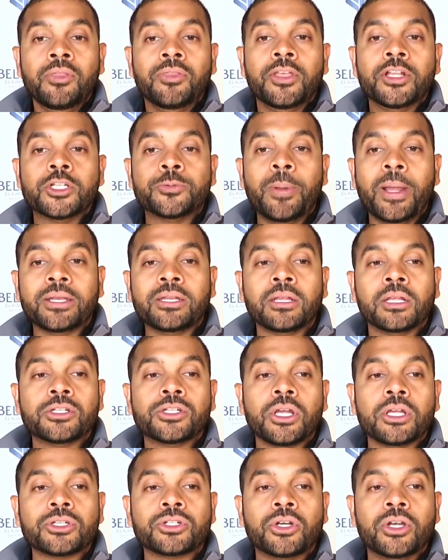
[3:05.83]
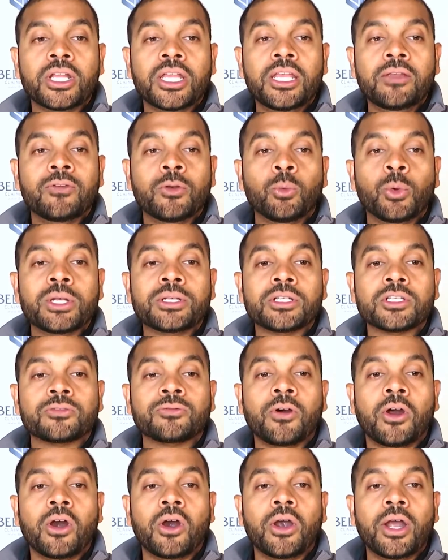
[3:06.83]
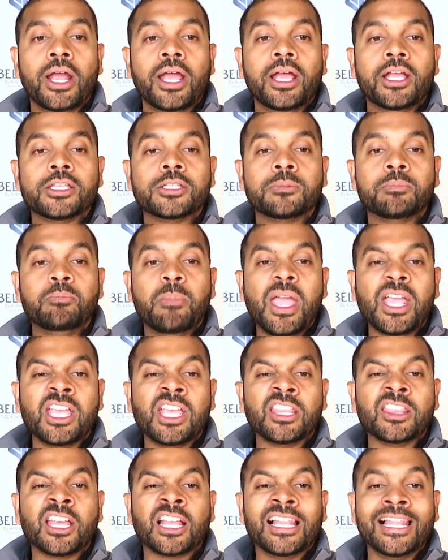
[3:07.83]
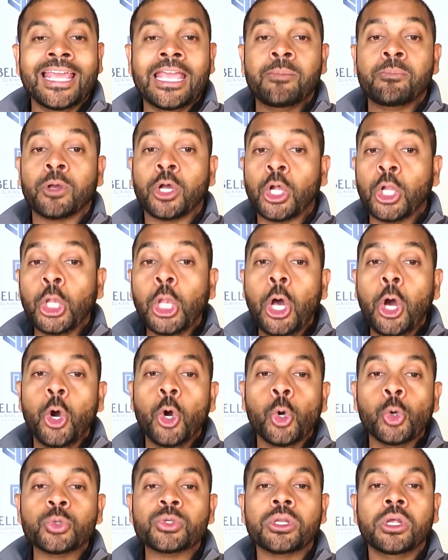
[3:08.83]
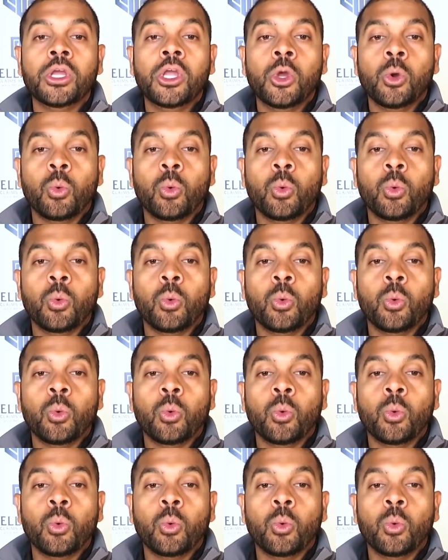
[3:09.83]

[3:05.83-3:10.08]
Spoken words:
The inspecting adjuster even went as far as making the claim closed